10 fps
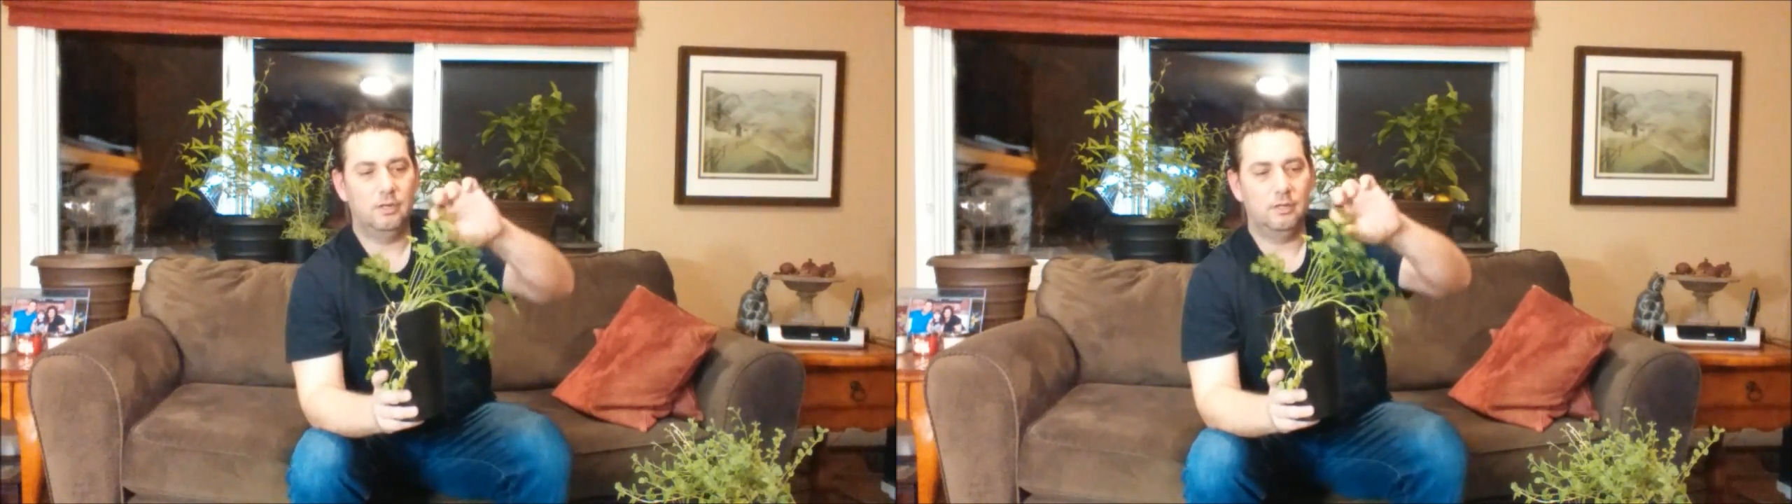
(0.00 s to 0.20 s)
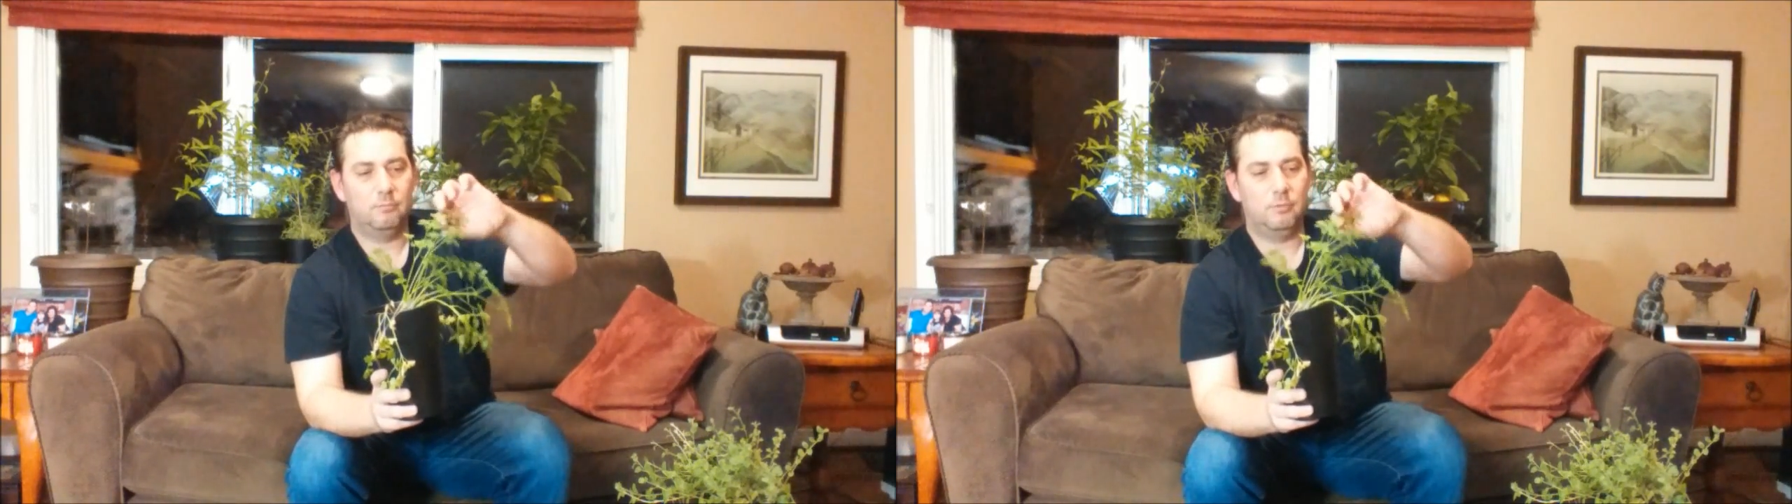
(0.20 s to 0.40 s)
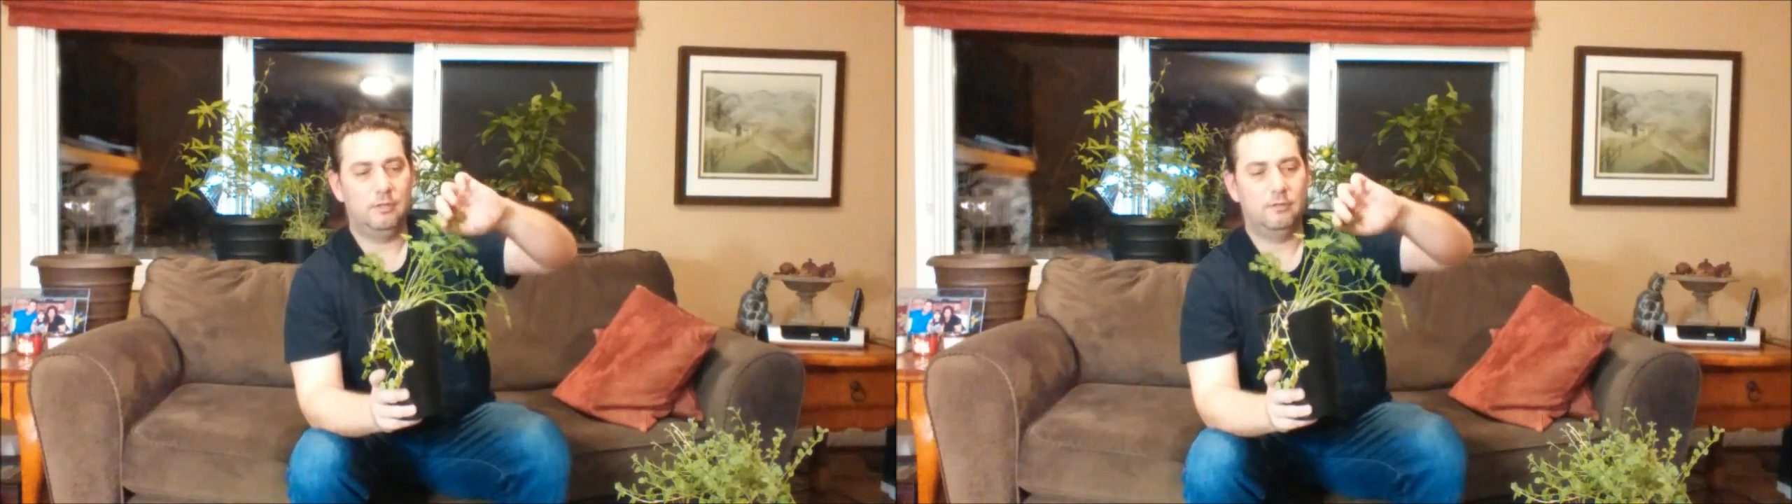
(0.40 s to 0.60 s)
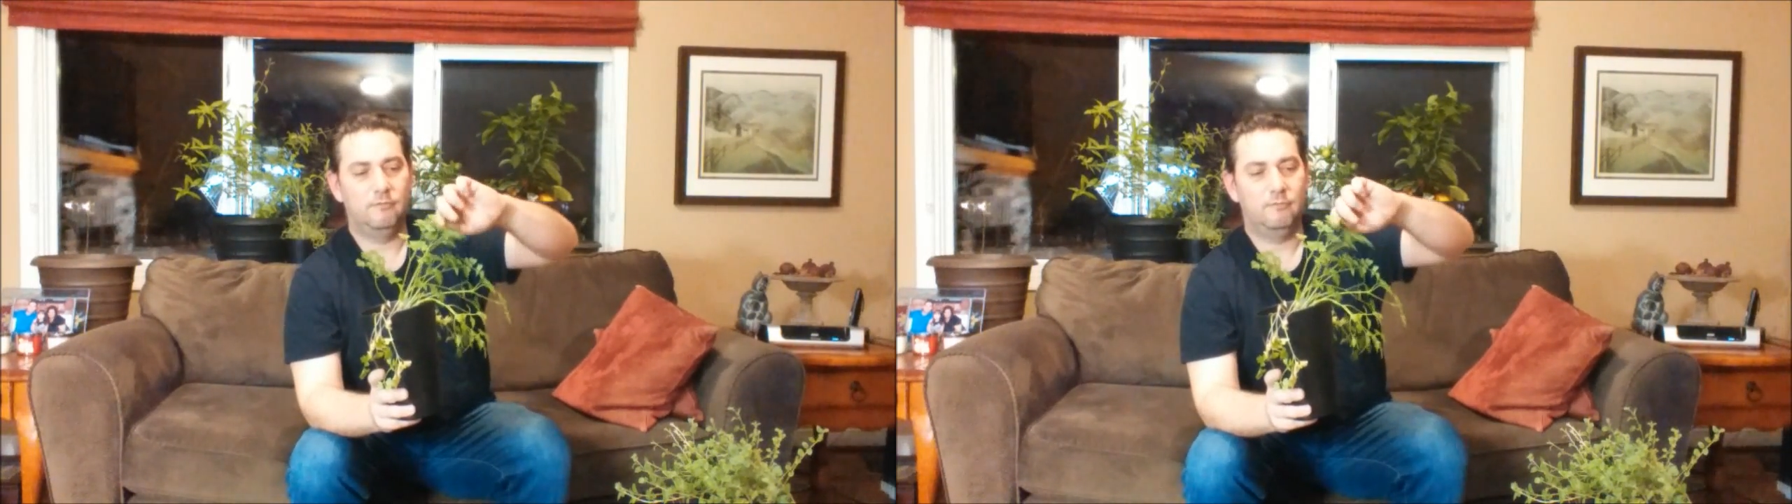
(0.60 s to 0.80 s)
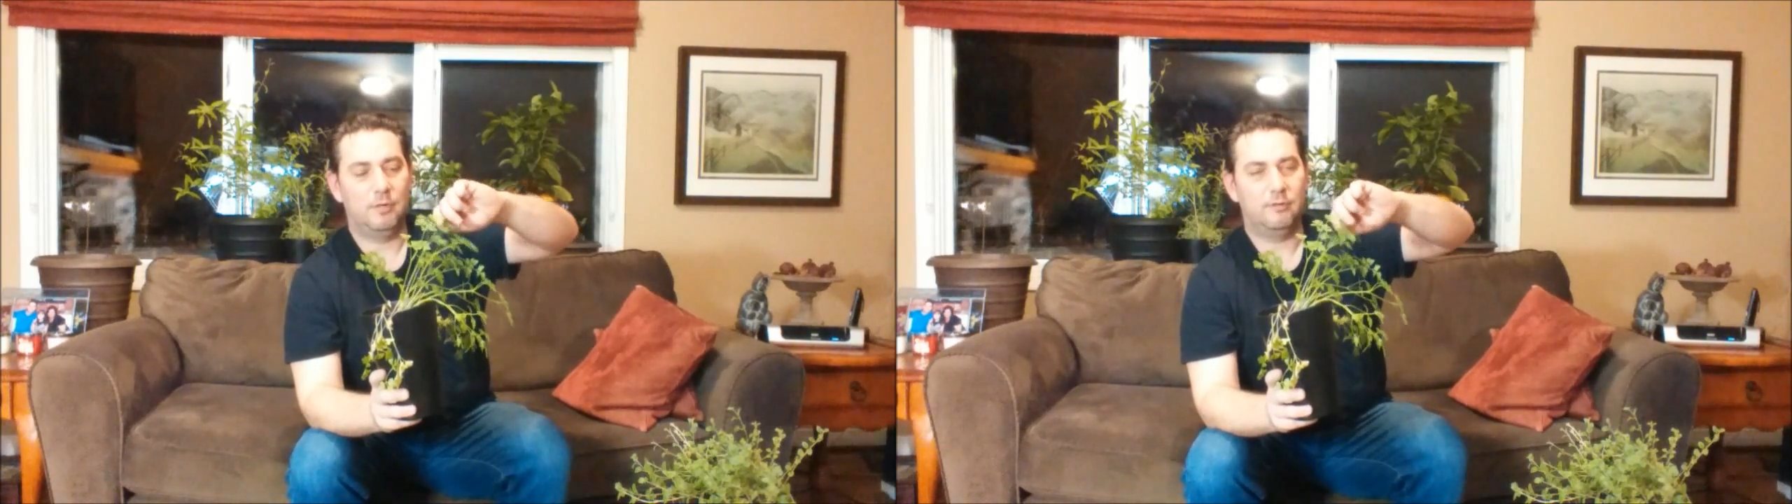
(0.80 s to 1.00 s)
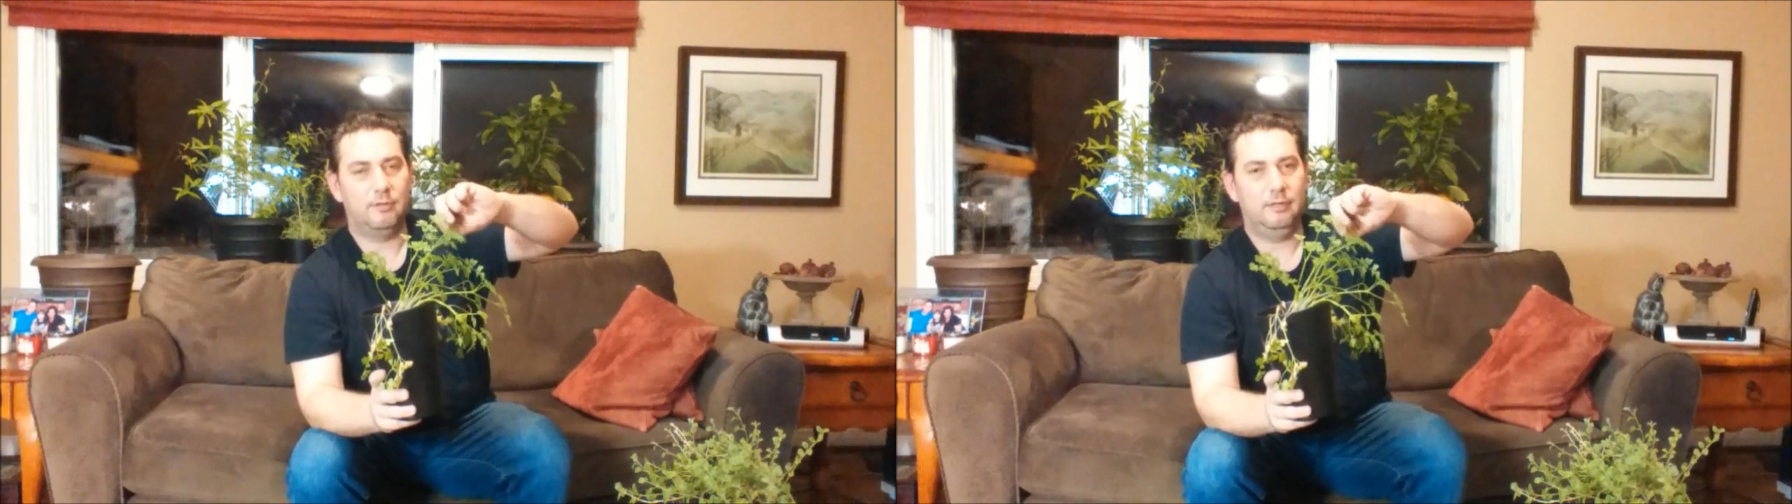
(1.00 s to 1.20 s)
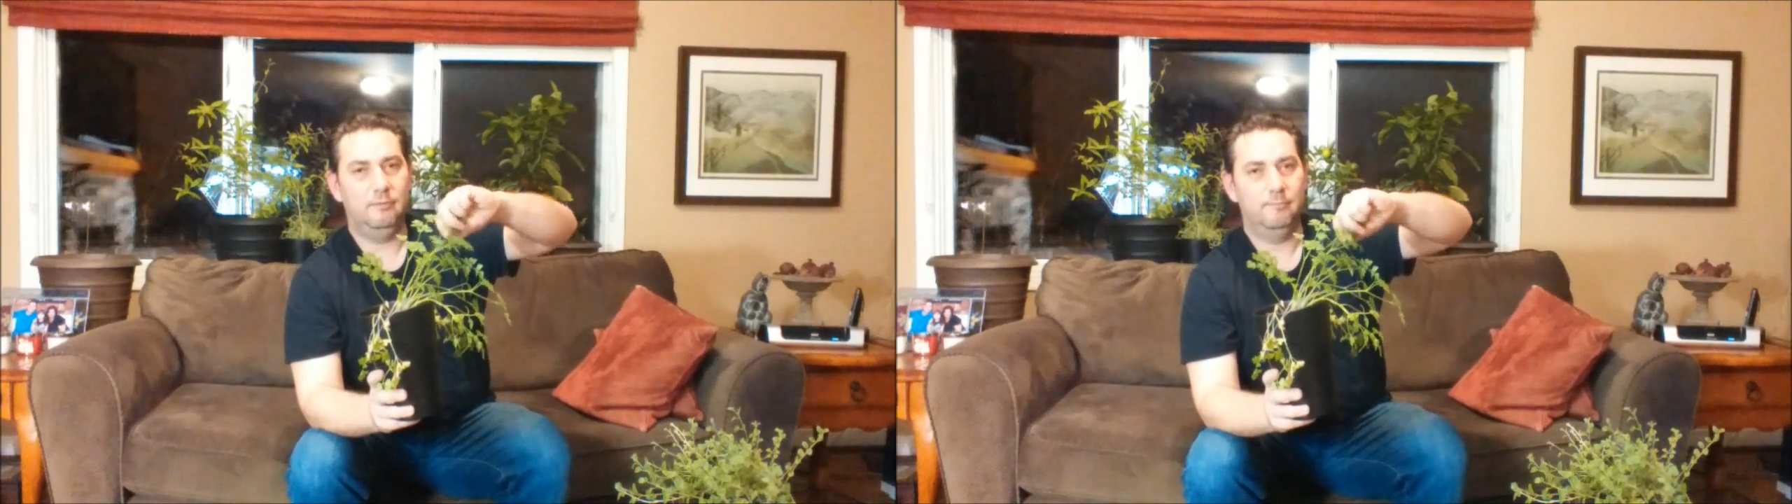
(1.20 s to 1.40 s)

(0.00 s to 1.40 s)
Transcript: sprigs of parsley,